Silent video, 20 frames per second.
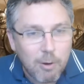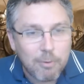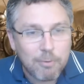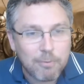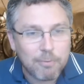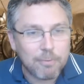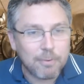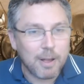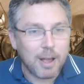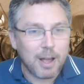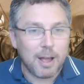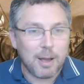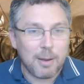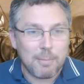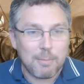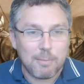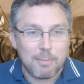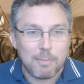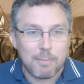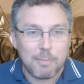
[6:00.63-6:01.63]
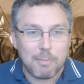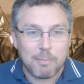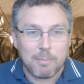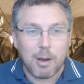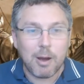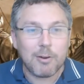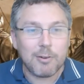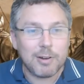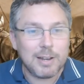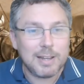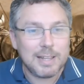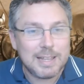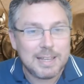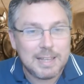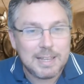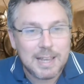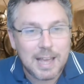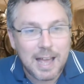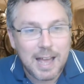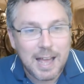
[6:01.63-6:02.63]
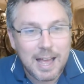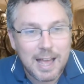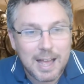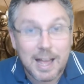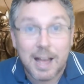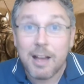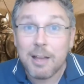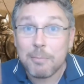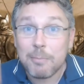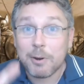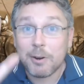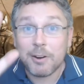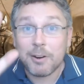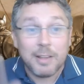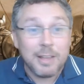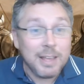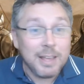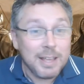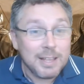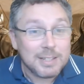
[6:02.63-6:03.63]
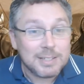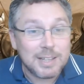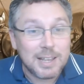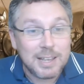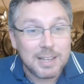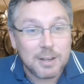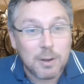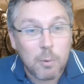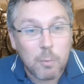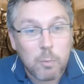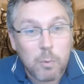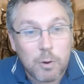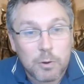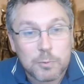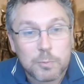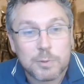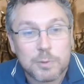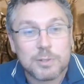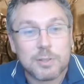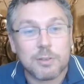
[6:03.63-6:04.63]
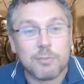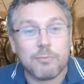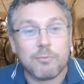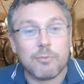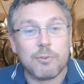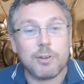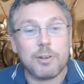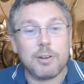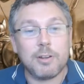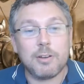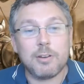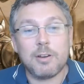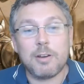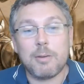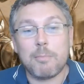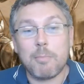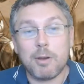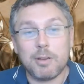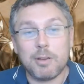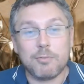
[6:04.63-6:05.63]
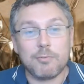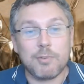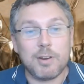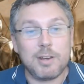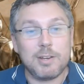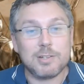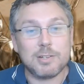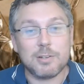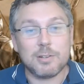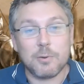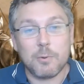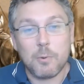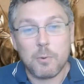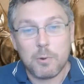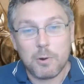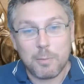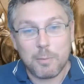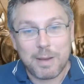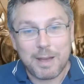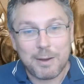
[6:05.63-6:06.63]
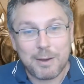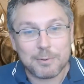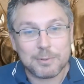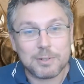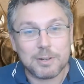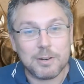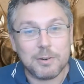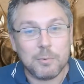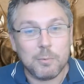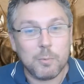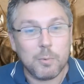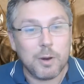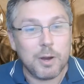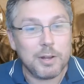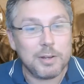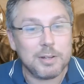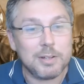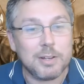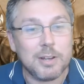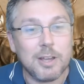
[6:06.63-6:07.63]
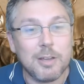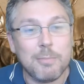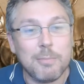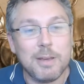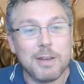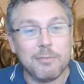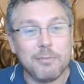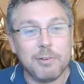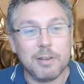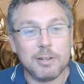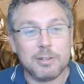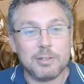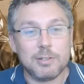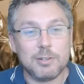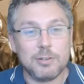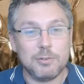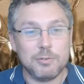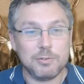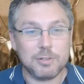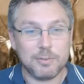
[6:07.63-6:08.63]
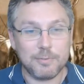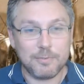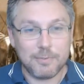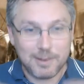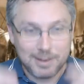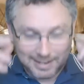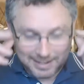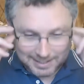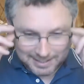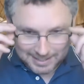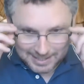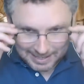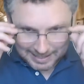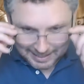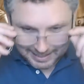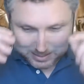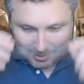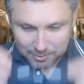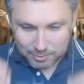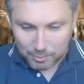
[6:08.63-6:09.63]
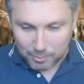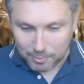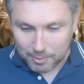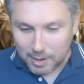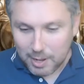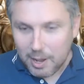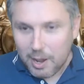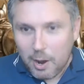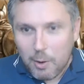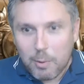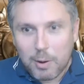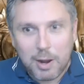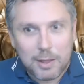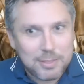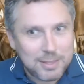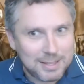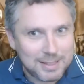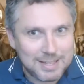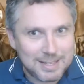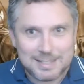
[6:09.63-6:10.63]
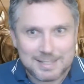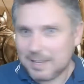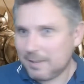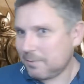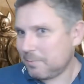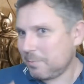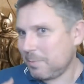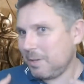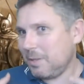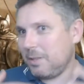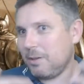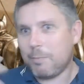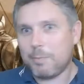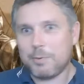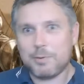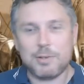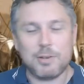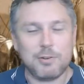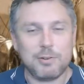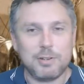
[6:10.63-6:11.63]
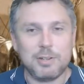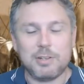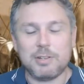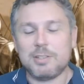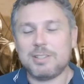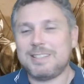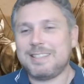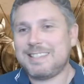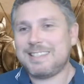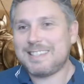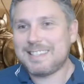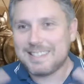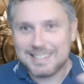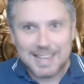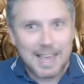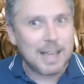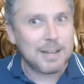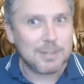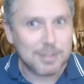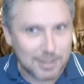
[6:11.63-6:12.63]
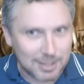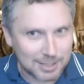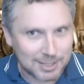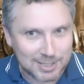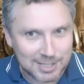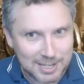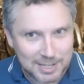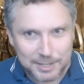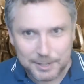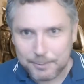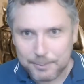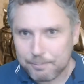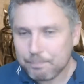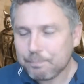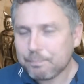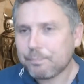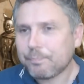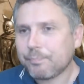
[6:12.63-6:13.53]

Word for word: off, um, Maura Lee, uh, hi Mara, saying, What was the Rhino migration all about? And why did Nymeria choose to finally settle in Dorne? Well, I think this gives me the opportunity to set the scene.